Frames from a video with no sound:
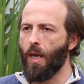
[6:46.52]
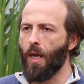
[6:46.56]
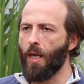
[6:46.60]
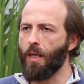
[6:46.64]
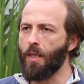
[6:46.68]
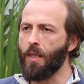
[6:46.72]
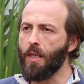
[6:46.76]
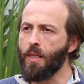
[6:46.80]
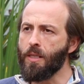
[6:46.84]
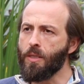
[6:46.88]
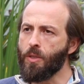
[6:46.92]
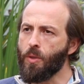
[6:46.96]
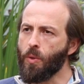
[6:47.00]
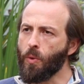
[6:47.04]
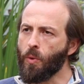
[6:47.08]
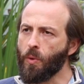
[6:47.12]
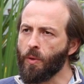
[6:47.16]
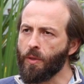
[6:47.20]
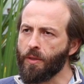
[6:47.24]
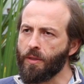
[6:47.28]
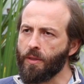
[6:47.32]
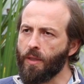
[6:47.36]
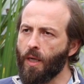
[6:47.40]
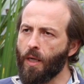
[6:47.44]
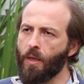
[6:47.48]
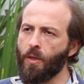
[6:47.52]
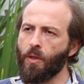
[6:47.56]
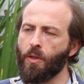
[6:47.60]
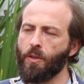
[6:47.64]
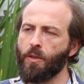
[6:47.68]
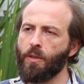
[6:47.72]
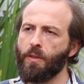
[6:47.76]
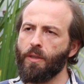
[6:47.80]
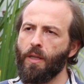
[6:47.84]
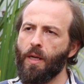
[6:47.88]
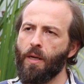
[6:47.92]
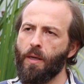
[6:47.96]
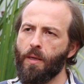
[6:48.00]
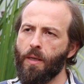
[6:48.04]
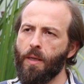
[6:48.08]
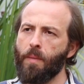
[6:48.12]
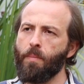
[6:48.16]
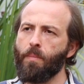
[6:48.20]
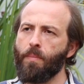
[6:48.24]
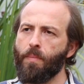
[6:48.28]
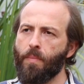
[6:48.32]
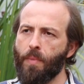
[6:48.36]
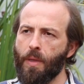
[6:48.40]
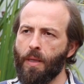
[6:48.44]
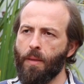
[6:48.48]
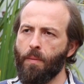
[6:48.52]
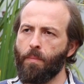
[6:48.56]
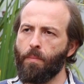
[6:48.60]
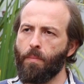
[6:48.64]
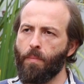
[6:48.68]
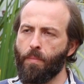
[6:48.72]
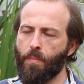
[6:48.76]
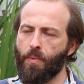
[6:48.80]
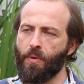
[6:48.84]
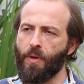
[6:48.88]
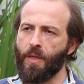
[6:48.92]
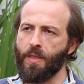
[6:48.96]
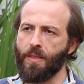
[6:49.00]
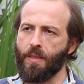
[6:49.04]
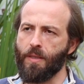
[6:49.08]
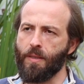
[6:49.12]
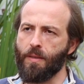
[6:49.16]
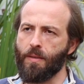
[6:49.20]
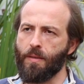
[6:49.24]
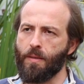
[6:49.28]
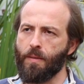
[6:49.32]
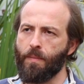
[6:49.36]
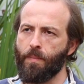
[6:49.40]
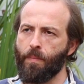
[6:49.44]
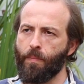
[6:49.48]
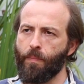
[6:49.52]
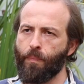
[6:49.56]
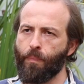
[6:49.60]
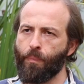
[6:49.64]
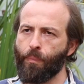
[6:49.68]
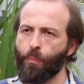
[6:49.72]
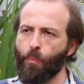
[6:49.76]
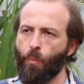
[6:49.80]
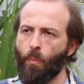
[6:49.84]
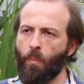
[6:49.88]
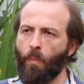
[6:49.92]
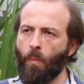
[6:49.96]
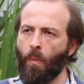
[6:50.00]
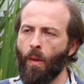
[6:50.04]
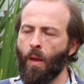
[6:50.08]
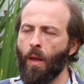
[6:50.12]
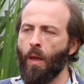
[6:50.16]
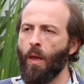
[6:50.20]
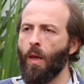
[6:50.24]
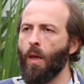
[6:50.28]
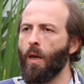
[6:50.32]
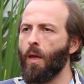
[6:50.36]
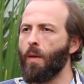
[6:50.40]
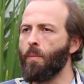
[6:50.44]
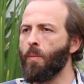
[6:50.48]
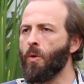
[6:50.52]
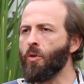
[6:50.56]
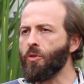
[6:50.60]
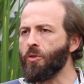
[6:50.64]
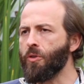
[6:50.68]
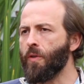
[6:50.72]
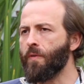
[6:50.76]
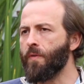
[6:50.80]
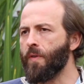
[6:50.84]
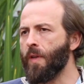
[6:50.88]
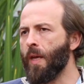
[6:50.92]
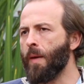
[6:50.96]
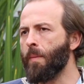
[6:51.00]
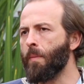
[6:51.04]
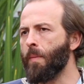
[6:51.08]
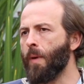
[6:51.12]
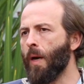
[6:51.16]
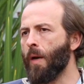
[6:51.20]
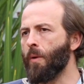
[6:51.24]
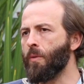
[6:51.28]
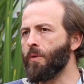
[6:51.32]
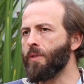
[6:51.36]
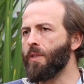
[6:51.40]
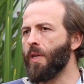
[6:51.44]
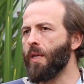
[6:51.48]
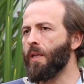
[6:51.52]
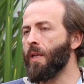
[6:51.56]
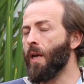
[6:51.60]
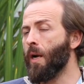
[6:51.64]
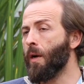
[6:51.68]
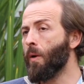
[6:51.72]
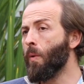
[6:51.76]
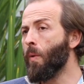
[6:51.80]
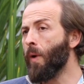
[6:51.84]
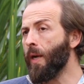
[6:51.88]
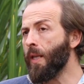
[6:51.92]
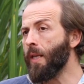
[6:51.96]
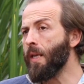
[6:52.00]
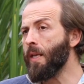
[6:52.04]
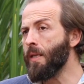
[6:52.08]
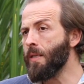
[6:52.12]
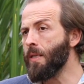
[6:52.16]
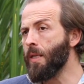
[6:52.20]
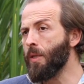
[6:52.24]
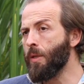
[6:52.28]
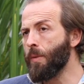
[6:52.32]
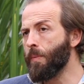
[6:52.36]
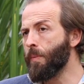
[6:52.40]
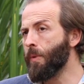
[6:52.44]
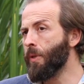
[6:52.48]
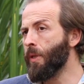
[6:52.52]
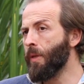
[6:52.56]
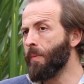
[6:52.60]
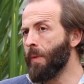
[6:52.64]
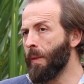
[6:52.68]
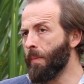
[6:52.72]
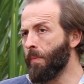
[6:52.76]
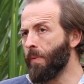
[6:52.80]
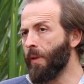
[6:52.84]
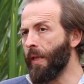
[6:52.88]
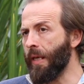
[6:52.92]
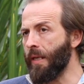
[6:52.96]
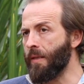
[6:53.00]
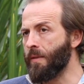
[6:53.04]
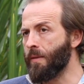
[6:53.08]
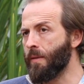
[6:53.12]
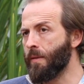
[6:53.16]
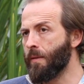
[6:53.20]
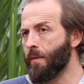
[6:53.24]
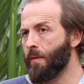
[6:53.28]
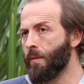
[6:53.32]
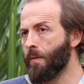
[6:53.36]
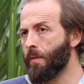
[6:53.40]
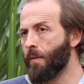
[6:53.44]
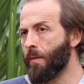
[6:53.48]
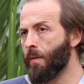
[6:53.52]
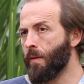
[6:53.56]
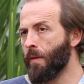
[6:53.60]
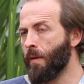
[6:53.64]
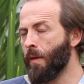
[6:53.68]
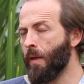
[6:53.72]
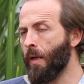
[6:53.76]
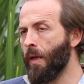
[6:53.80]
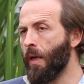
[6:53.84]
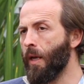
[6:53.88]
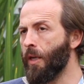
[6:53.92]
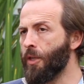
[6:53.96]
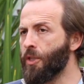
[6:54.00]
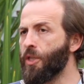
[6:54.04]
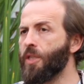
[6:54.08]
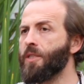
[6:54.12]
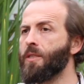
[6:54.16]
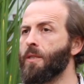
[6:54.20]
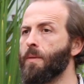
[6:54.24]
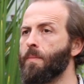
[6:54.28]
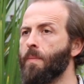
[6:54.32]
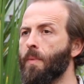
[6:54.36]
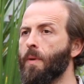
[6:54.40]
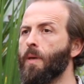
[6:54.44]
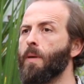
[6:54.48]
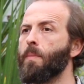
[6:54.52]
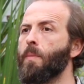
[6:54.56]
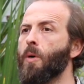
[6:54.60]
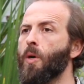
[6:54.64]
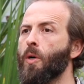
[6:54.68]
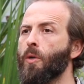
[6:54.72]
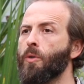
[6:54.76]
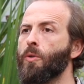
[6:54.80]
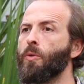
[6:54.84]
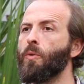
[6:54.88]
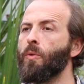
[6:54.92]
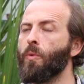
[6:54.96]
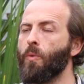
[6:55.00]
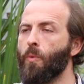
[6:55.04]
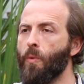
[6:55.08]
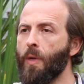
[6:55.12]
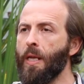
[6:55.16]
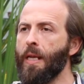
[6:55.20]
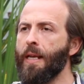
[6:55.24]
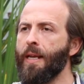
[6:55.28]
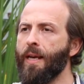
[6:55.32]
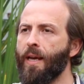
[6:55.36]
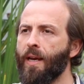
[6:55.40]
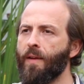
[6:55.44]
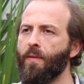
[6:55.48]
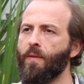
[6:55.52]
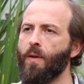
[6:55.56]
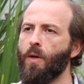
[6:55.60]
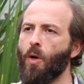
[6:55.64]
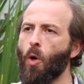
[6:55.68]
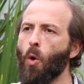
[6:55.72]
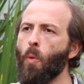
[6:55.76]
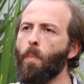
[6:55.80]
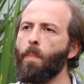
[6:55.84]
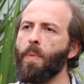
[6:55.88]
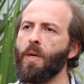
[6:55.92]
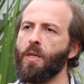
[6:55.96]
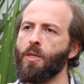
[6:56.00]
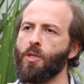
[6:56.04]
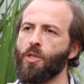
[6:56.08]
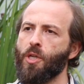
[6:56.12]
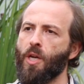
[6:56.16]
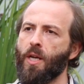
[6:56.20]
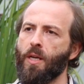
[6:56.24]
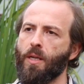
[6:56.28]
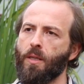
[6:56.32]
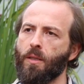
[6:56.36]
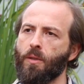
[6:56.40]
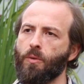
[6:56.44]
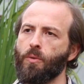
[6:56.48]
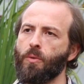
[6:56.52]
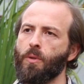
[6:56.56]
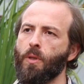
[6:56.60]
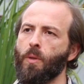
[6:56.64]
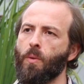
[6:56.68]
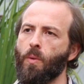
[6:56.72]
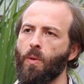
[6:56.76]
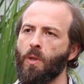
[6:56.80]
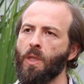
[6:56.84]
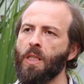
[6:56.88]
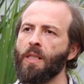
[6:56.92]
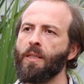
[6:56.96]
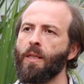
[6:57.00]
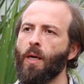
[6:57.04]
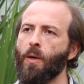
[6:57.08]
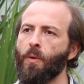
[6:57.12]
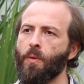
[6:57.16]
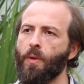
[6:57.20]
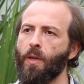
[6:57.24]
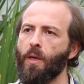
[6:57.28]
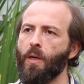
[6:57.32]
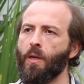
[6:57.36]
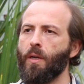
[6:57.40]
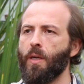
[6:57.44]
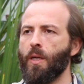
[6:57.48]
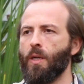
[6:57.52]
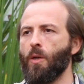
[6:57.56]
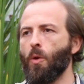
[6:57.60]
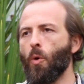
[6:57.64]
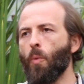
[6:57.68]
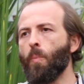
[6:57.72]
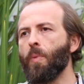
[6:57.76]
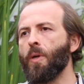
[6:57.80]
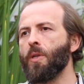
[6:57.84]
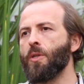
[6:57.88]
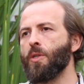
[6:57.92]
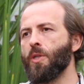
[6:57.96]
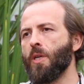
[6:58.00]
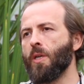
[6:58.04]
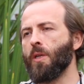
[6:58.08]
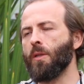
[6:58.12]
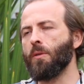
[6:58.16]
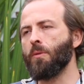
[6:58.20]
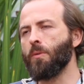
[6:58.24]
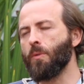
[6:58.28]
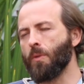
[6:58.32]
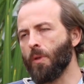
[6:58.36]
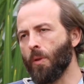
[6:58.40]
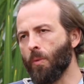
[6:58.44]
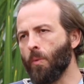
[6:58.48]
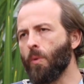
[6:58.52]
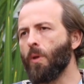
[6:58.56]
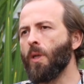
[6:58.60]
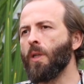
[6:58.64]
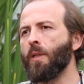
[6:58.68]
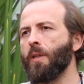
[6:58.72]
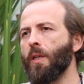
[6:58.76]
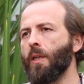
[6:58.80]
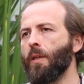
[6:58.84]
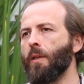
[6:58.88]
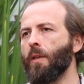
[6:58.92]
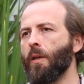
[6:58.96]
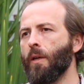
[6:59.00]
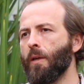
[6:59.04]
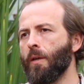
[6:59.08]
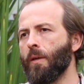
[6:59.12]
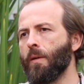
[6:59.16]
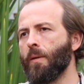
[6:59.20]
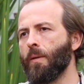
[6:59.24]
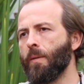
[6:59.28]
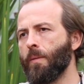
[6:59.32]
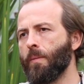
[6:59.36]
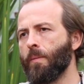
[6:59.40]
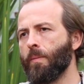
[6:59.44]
And these tools are not there in present. And most of them, I would say, they are quite easy to put them in place. It's just about to really have an open channel to the world out there and an open channel to the world in there.